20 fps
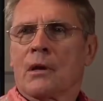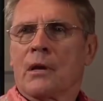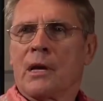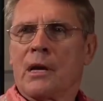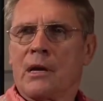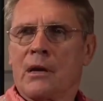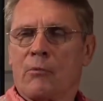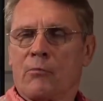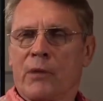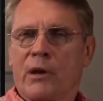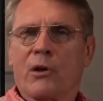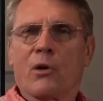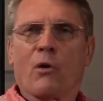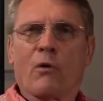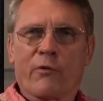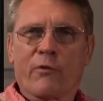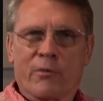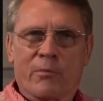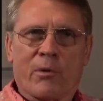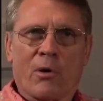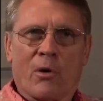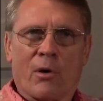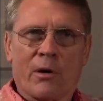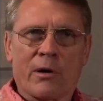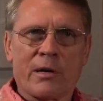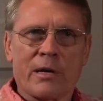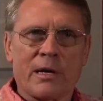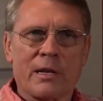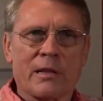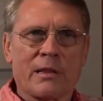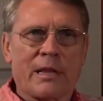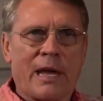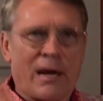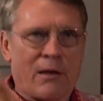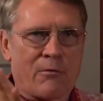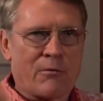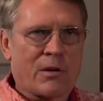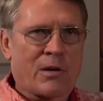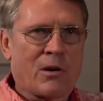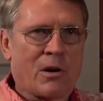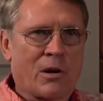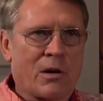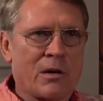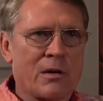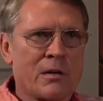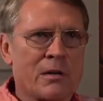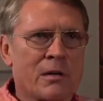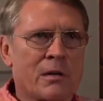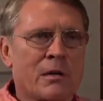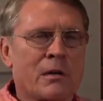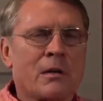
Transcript: He went overboard in that regard.